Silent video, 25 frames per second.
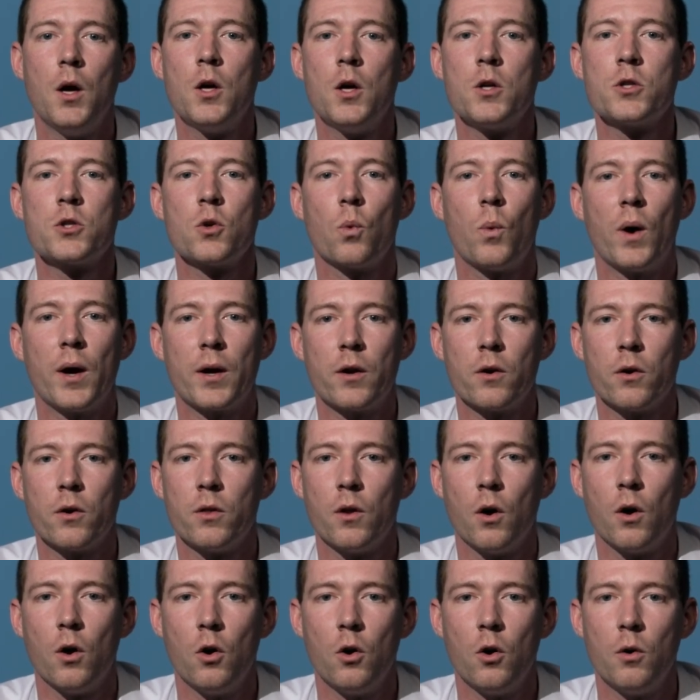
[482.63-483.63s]
So while you're in
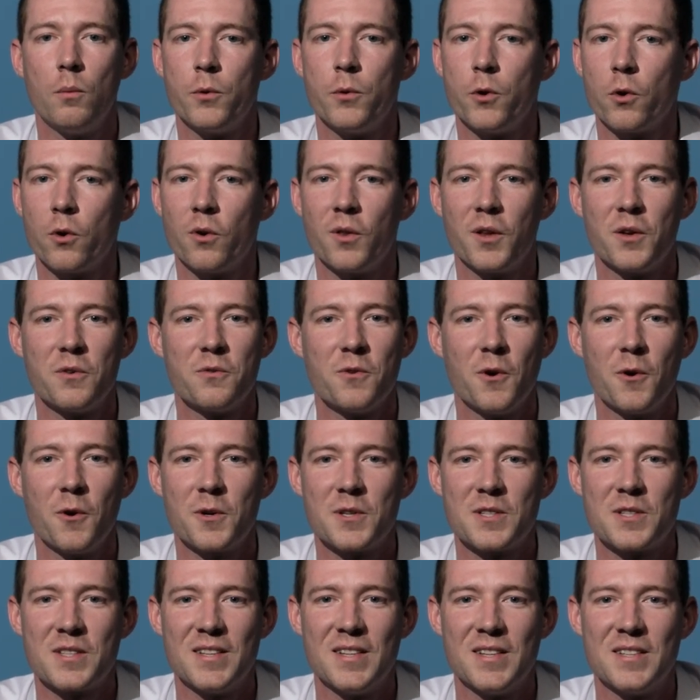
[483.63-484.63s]
the home, your only
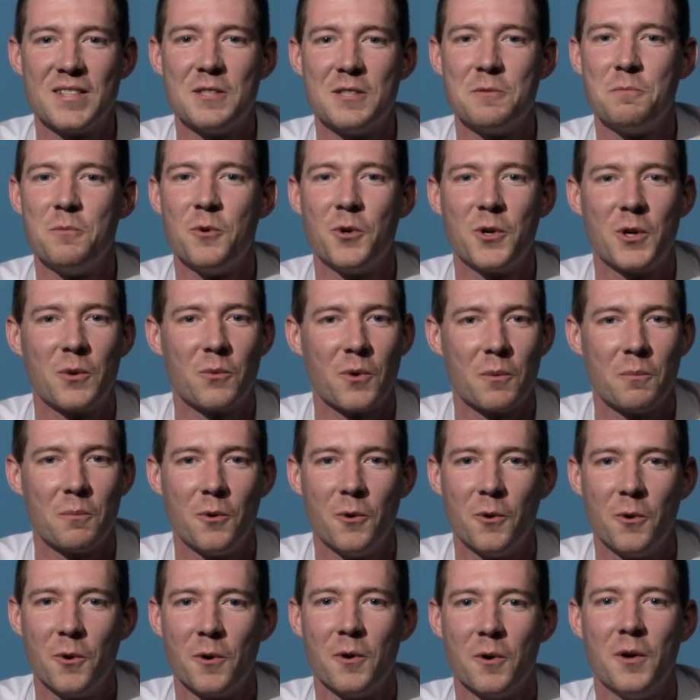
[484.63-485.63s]
focus is building
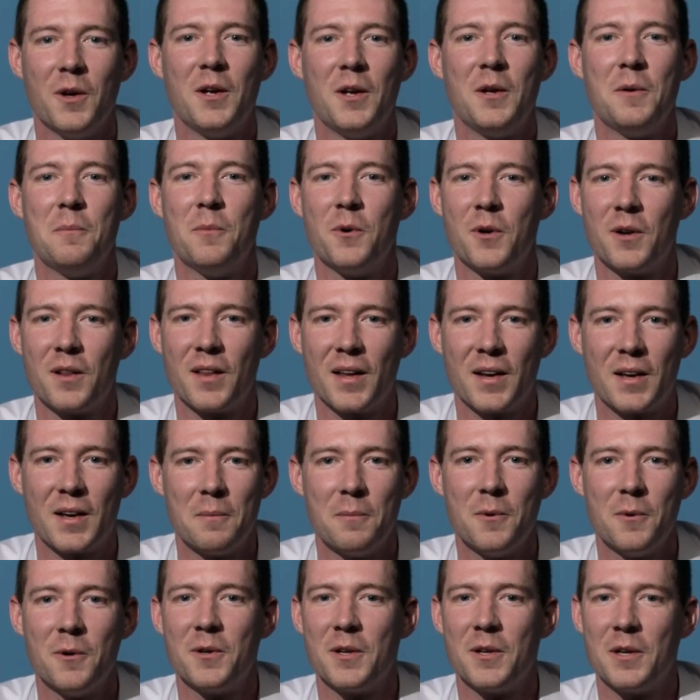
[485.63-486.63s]
rapport, building
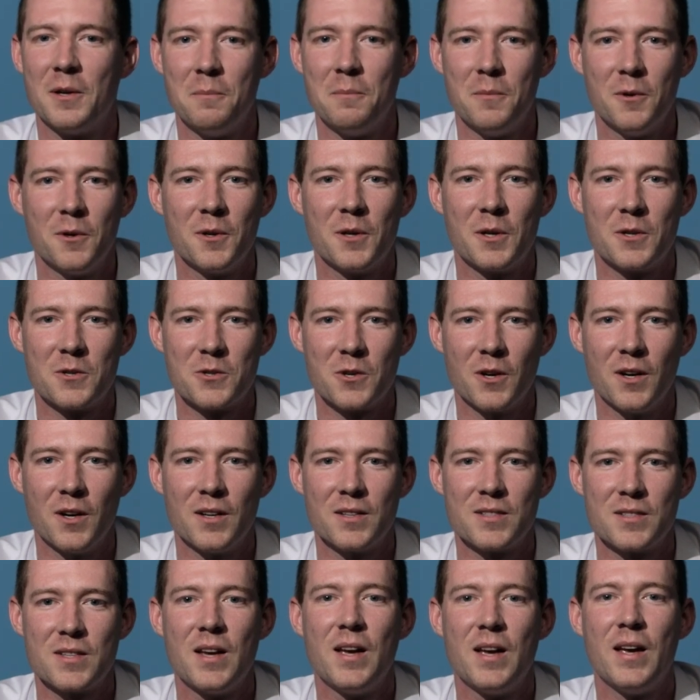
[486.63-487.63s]
likability, and building
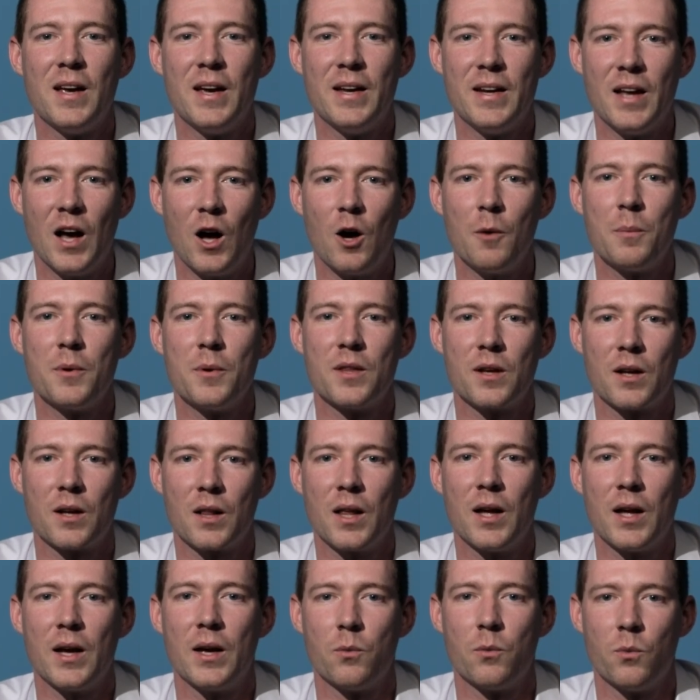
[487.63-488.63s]
trust, and helping the
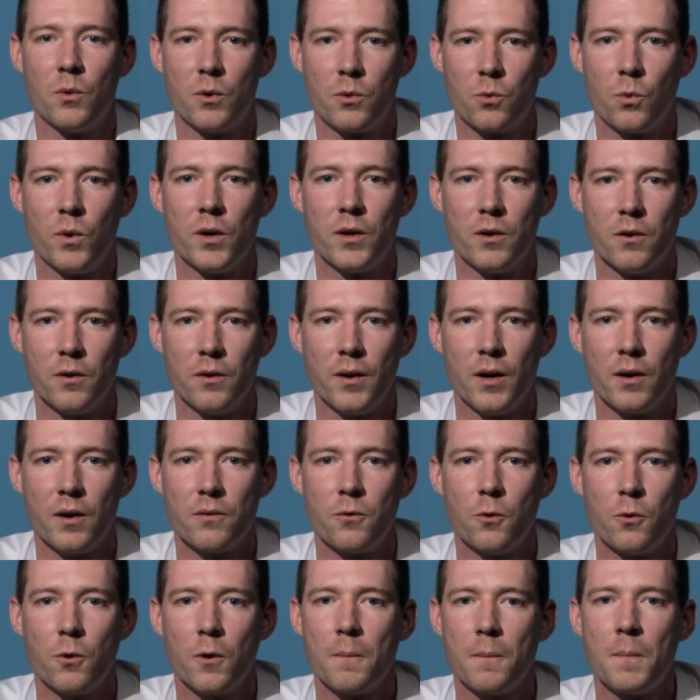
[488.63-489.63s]
client with what you're there
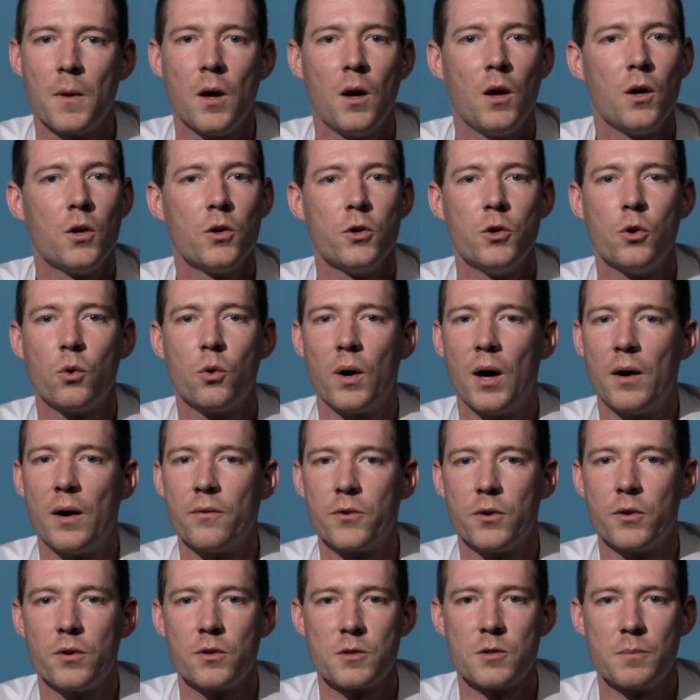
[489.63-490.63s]
for. You don't have
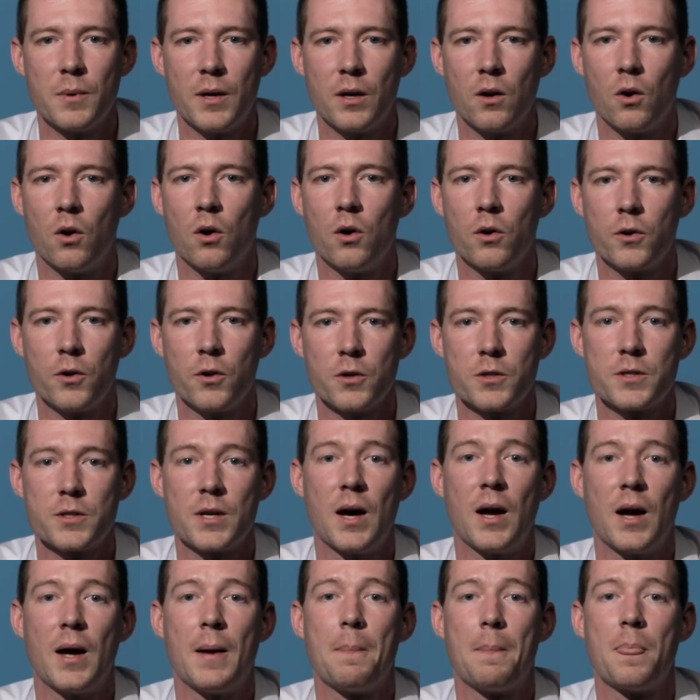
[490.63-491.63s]
to spend all your
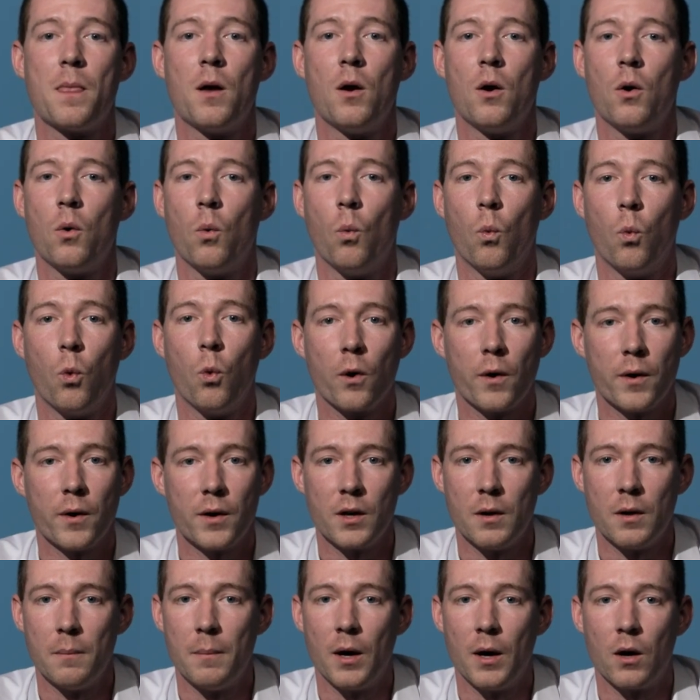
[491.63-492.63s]
time
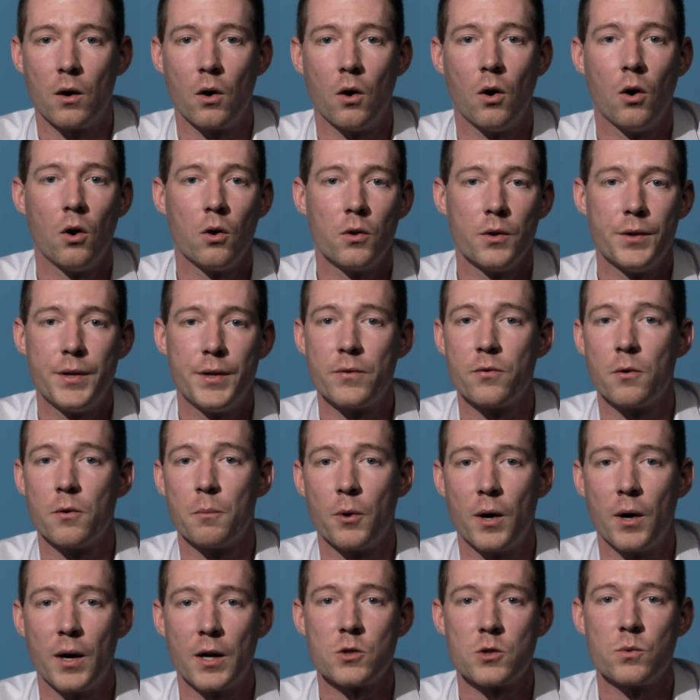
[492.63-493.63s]
worrying about all the different
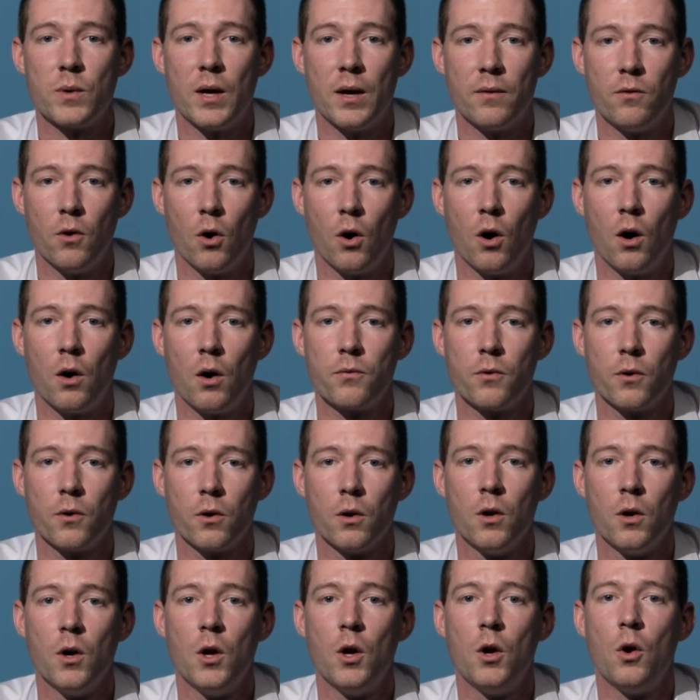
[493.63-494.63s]
products we have to
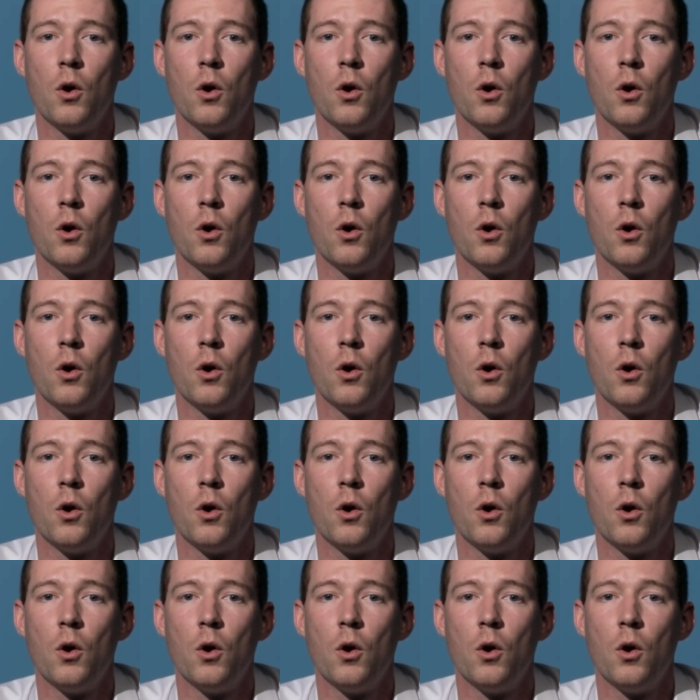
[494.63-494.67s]
offer.